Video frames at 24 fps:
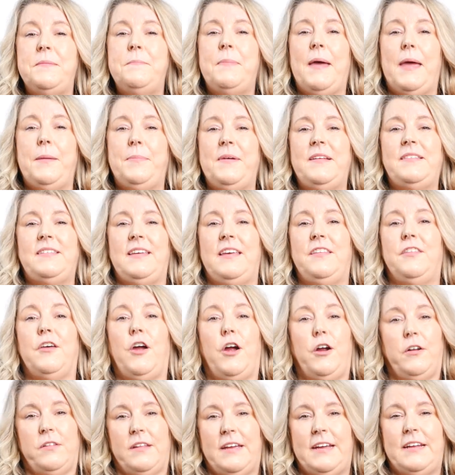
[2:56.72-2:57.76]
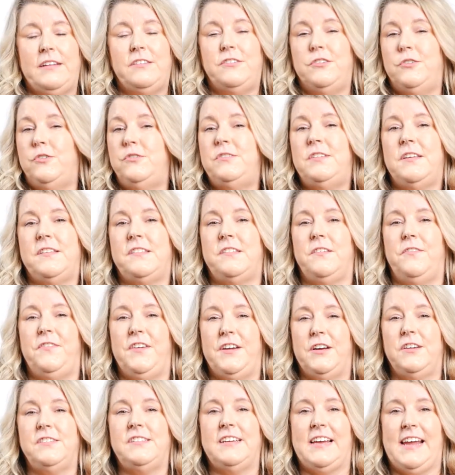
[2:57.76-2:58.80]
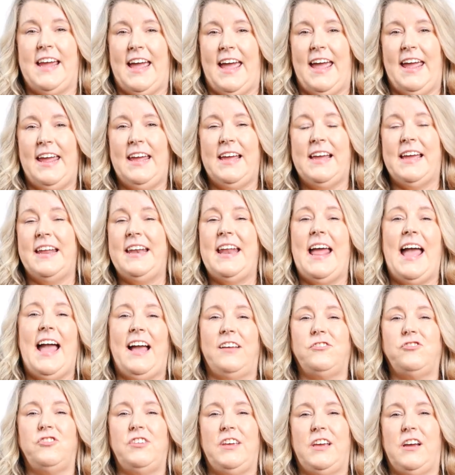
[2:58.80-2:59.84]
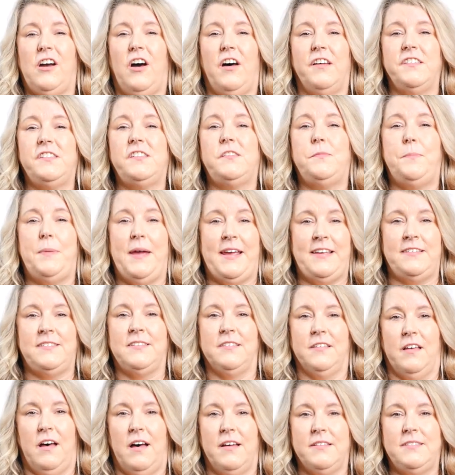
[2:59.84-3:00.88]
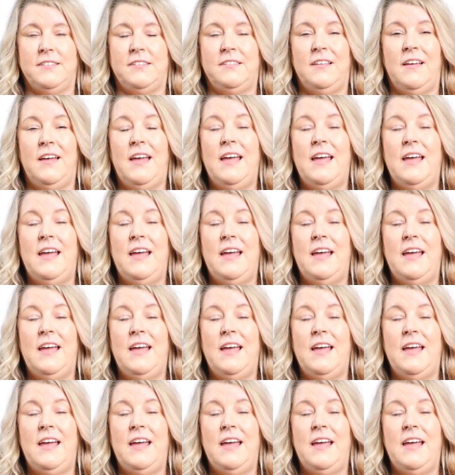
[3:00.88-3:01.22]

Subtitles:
baby teeth early due to severe decay can actually cause space loss.